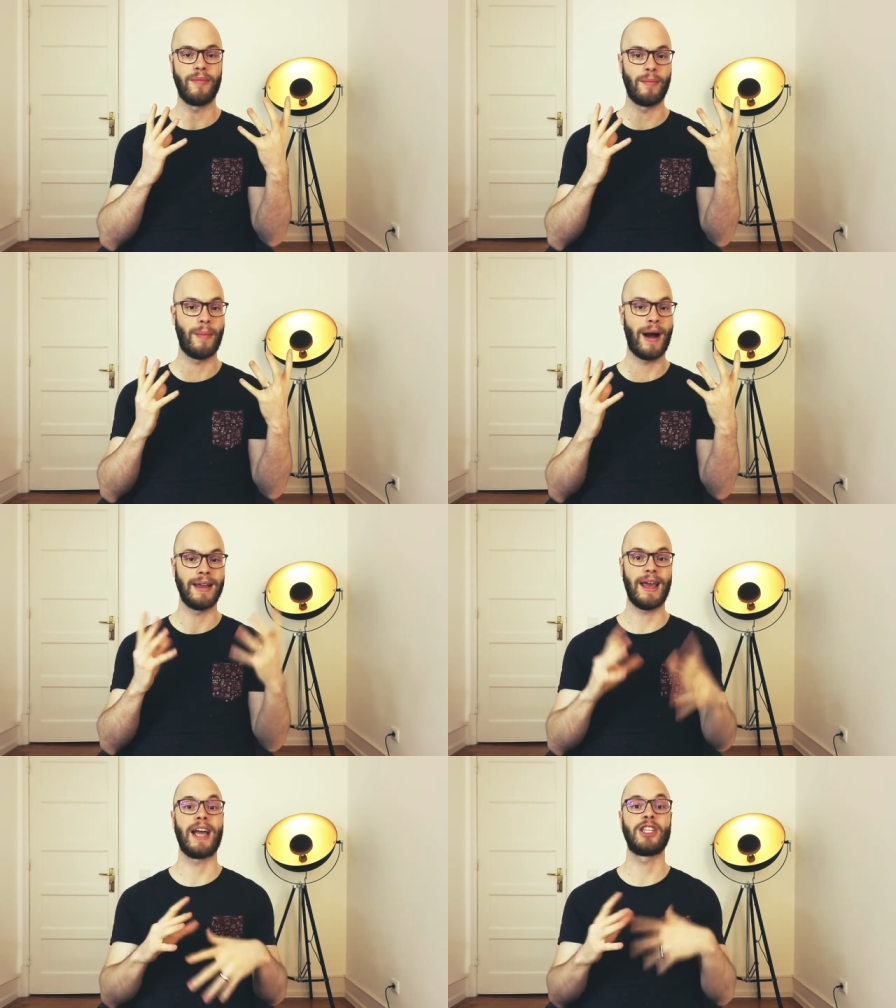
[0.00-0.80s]

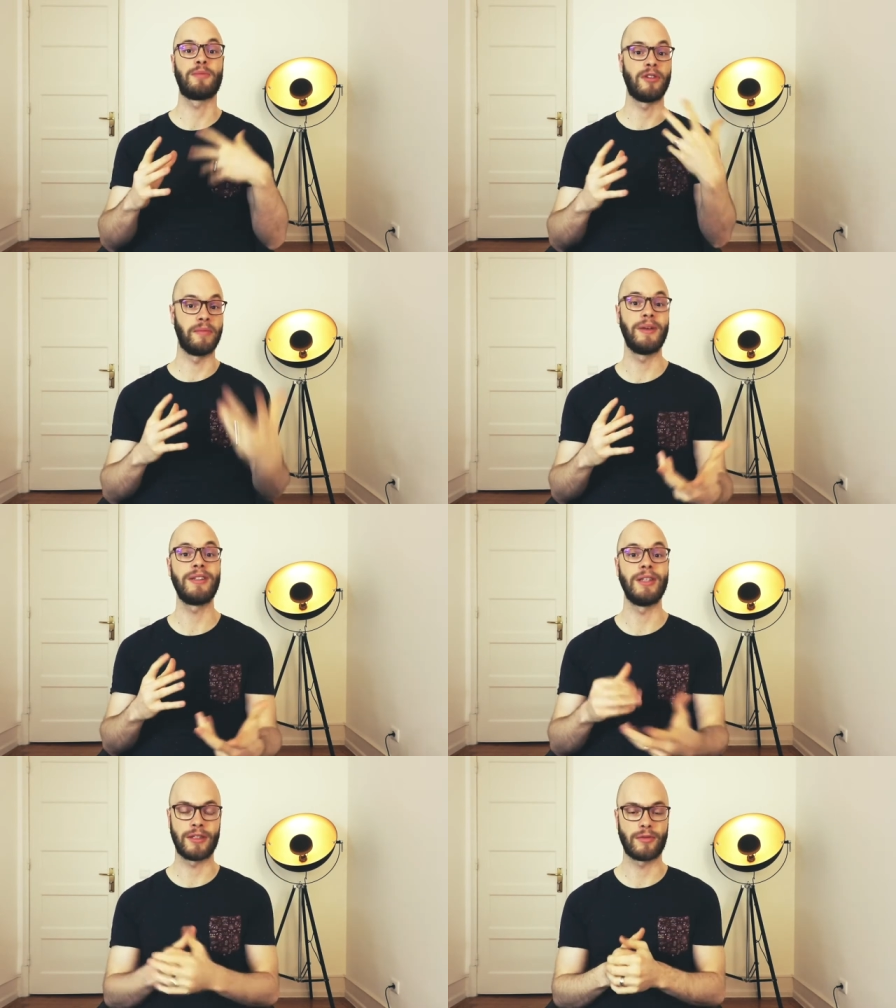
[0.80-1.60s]
my expert
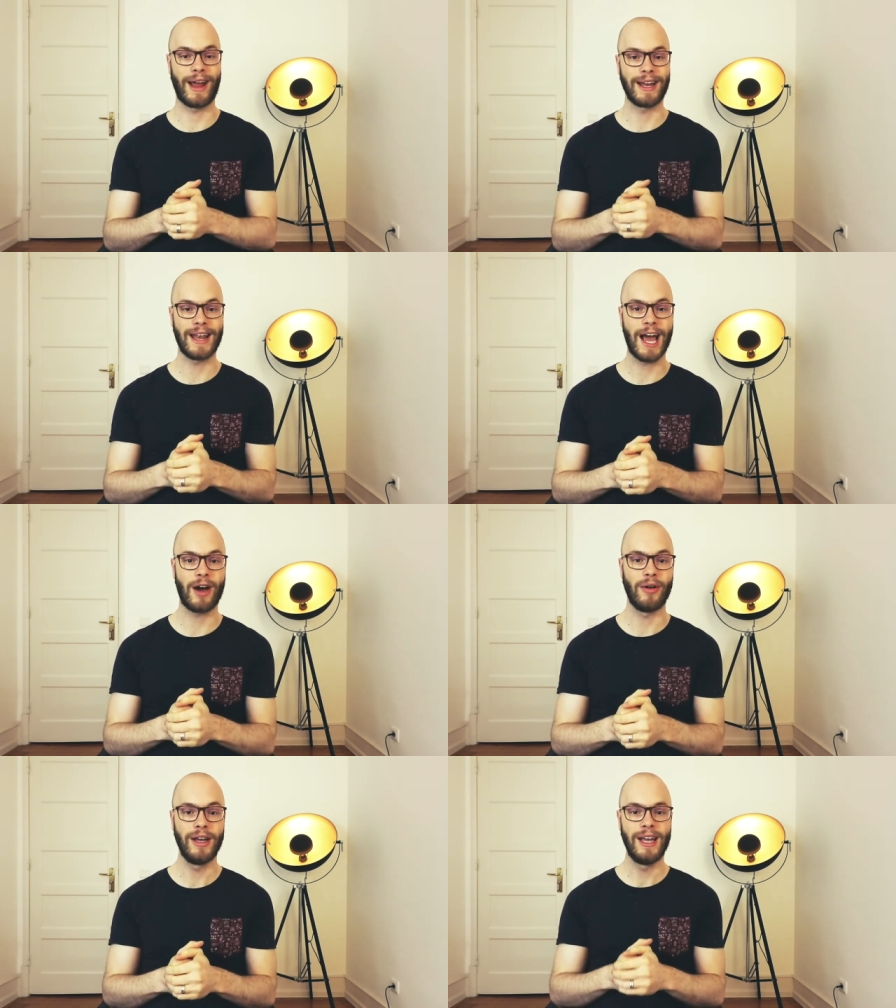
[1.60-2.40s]
business right
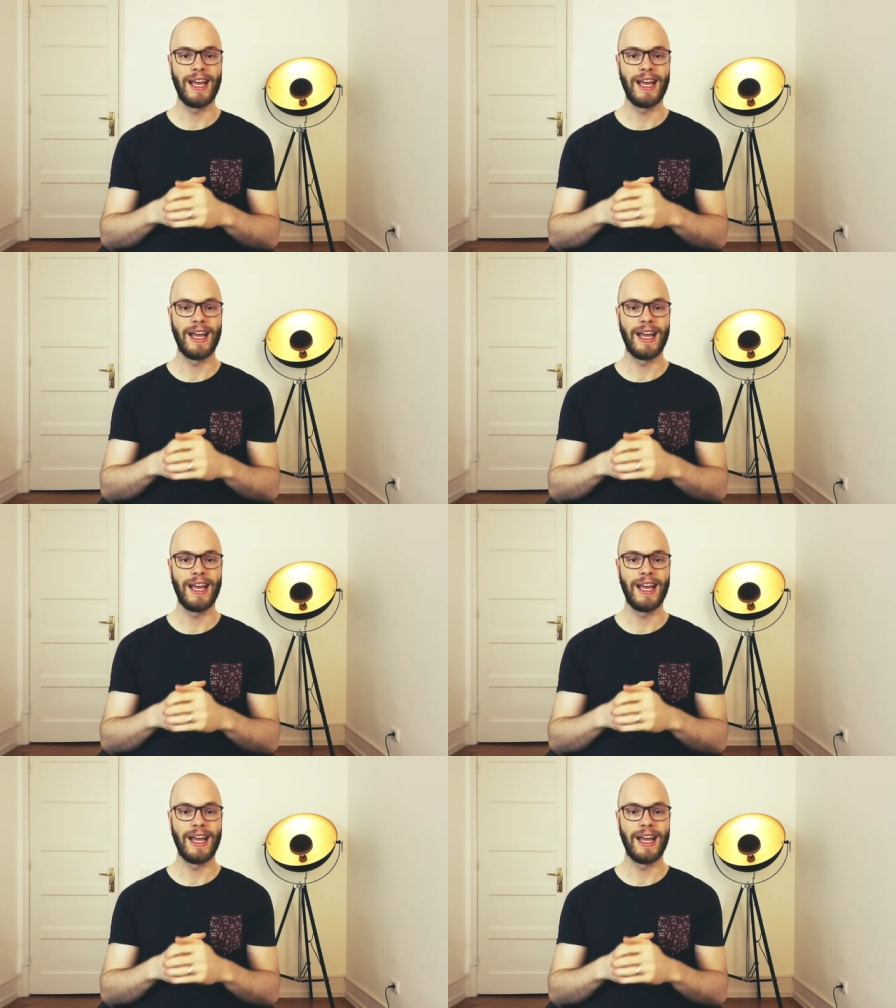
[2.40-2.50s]
now.